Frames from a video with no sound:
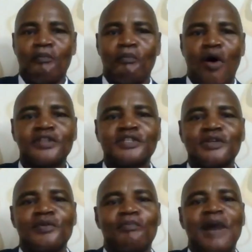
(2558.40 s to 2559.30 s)
But
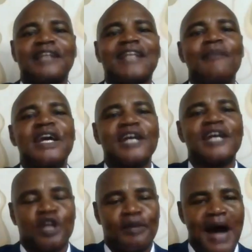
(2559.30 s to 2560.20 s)
by the time they get
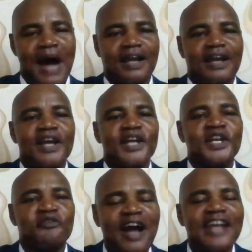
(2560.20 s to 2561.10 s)
to the bank, they
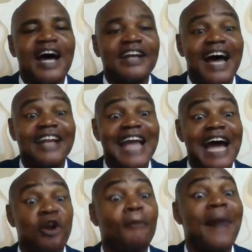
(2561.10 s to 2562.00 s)
find out that they are
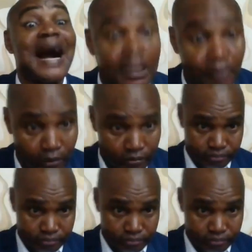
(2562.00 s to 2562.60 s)
not bankable.